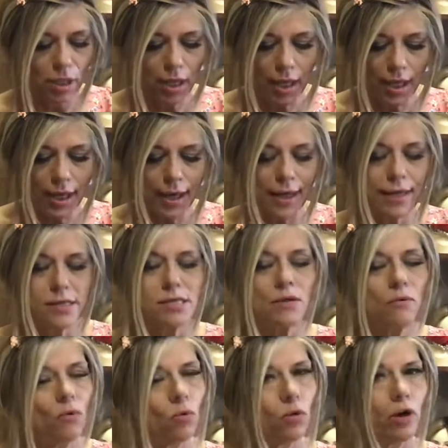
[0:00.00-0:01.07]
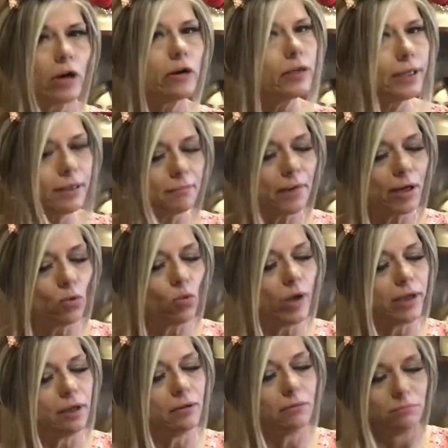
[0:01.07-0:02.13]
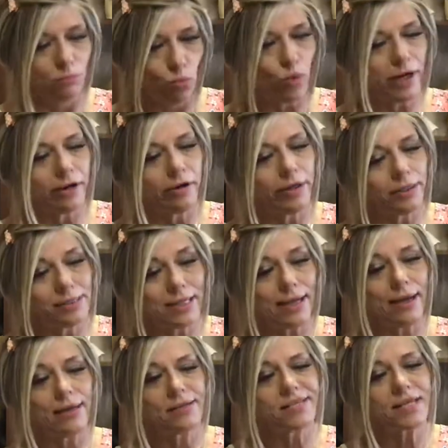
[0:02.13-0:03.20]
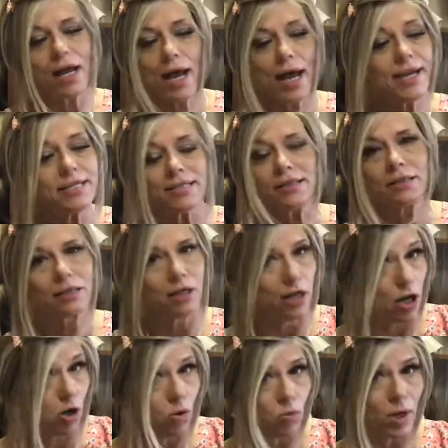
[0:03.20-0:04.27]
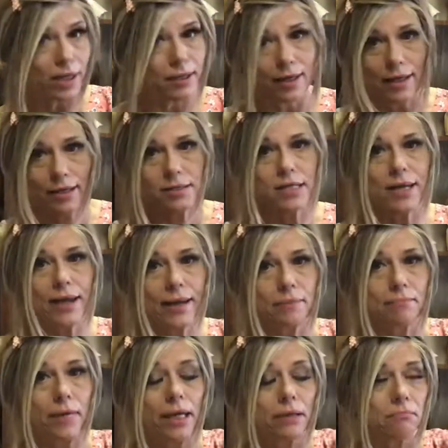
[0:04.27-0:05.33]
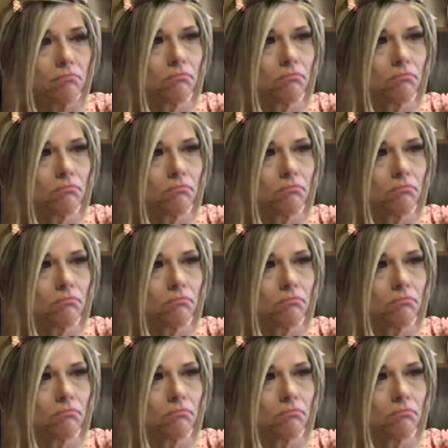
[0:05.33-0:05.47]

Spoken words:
and early in my wig wearing days, I didn't know what hand-tied meant.